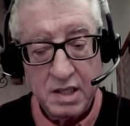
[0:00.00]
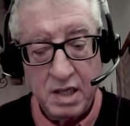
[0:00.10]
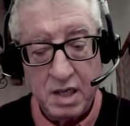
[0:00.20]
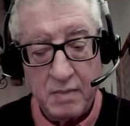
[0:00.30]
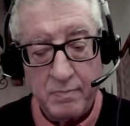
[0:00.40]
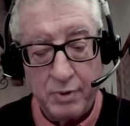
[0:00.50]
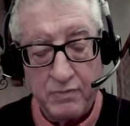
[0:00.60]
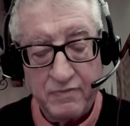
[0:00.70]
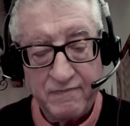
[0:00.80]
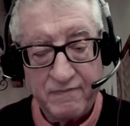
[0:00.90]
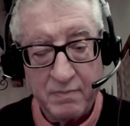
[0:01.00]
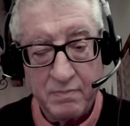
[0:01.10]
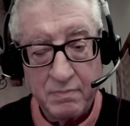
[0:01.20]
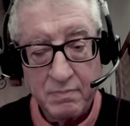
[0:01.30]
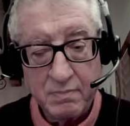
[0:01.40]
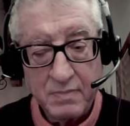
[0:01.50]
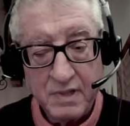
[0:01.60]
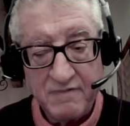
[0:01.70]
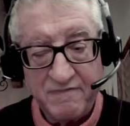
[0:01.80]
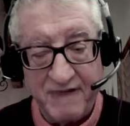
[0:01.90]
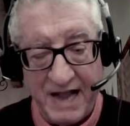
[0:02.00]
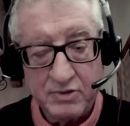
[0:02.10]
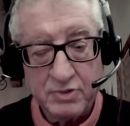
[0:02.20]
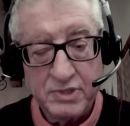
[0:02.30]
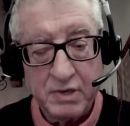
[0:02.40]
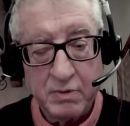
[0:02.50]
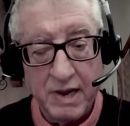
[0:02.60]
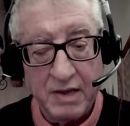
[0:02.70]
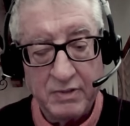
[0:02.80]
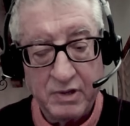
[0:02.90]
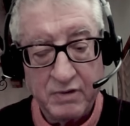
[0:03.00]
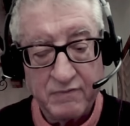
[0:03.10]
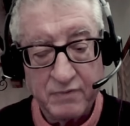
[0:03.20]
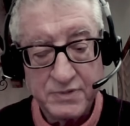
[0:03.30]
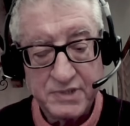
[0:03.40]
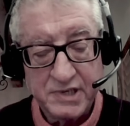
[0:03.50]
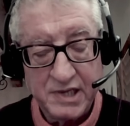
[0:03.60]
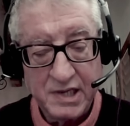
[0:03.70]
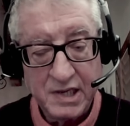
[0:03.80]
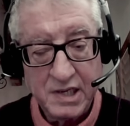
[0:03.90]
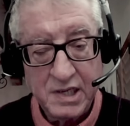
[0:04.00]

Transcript: uh, both from faculty around the university